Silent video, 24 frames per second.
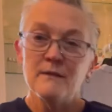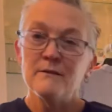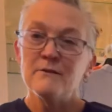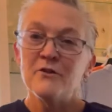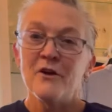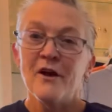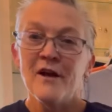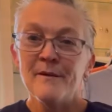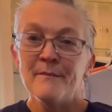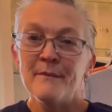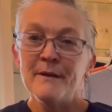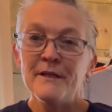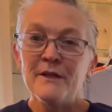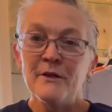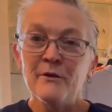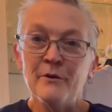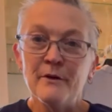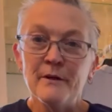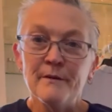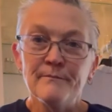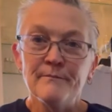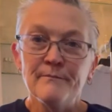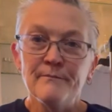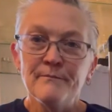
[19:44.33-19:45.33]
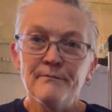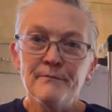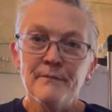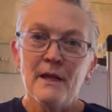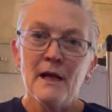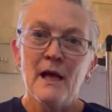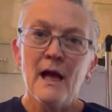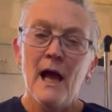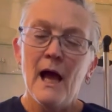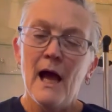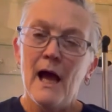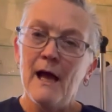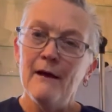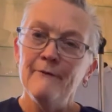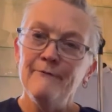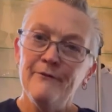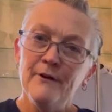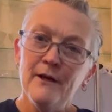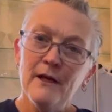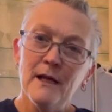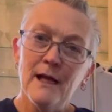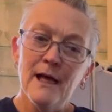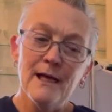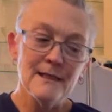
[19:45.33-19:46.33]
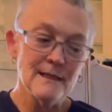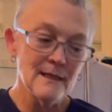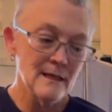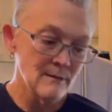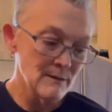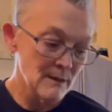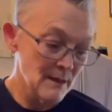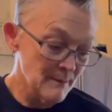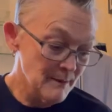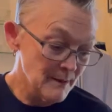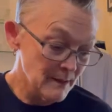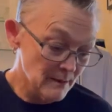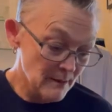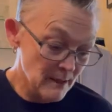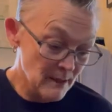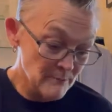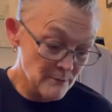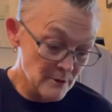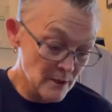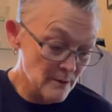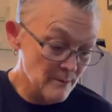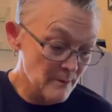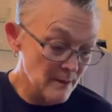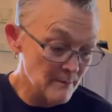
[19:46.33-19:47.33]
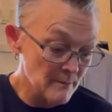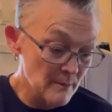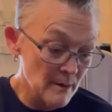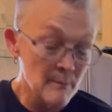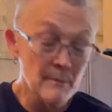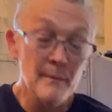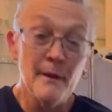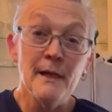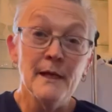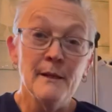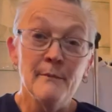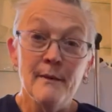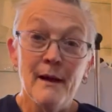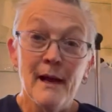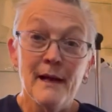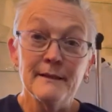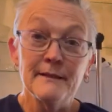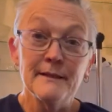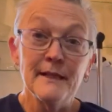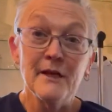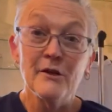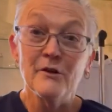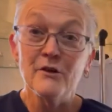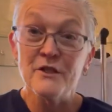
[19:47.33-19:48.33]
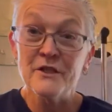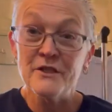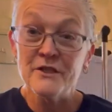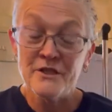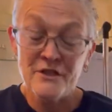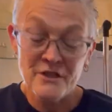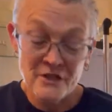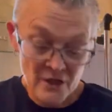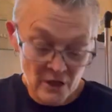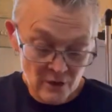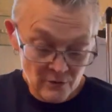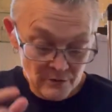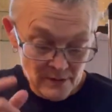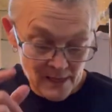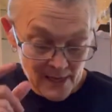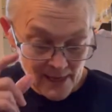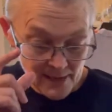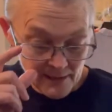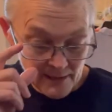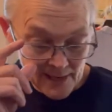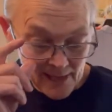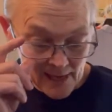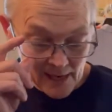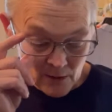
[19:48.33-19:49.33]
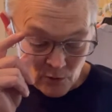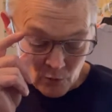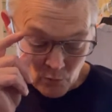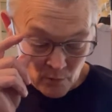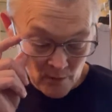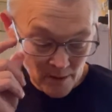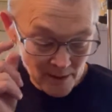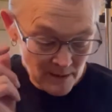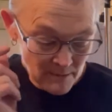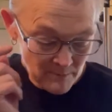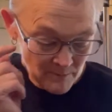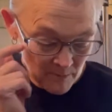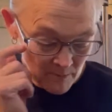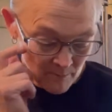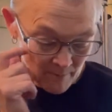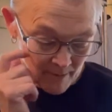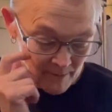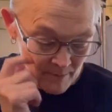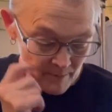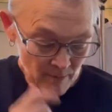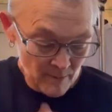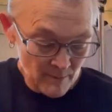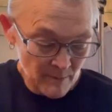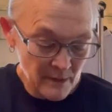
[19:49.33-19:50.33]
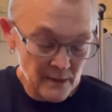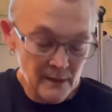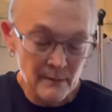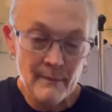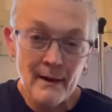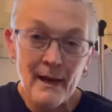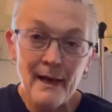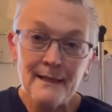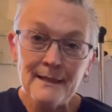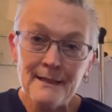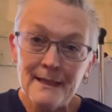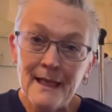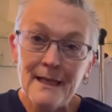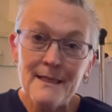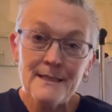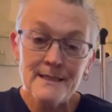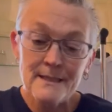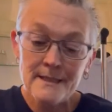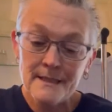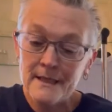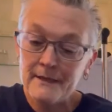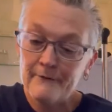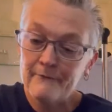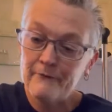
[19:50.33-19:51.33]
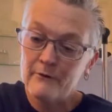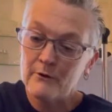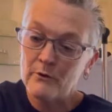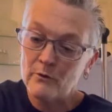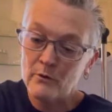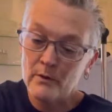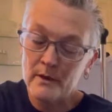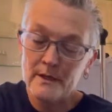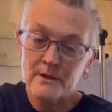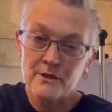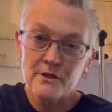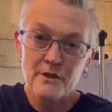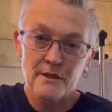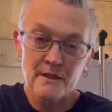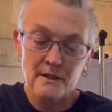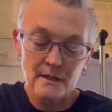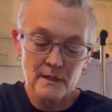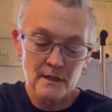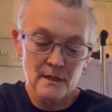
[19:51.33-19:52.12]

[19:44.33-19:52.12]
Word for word: So how am I doing? I feel like I, I mean, I'm going to make my money back. There is no doubt. How quick I'm going to make my money back, that's a different question.